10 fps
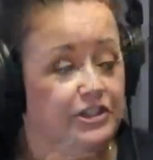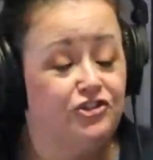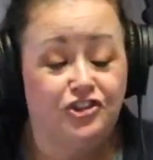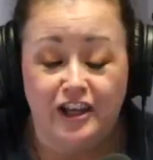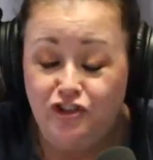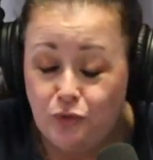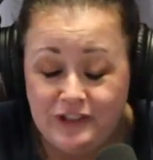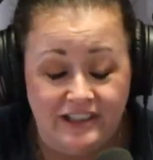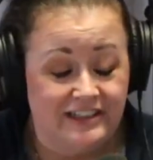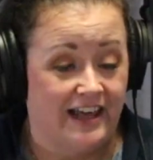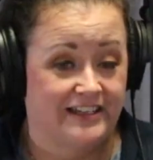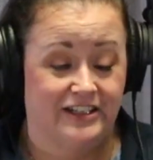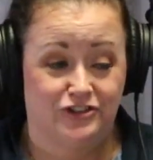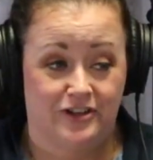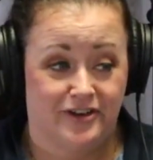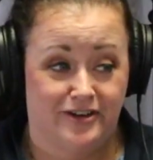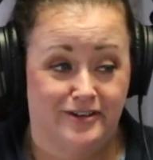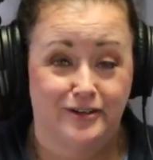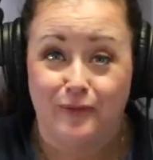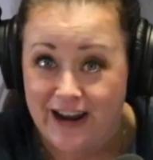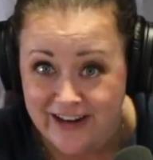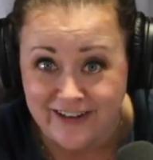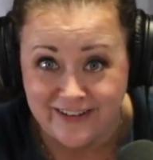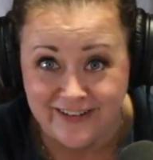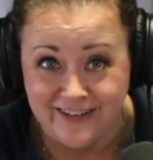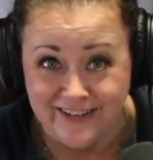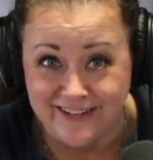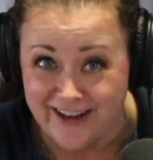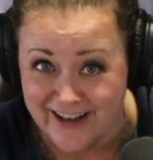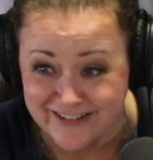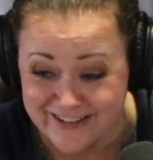genuinely like each other, right? Guys.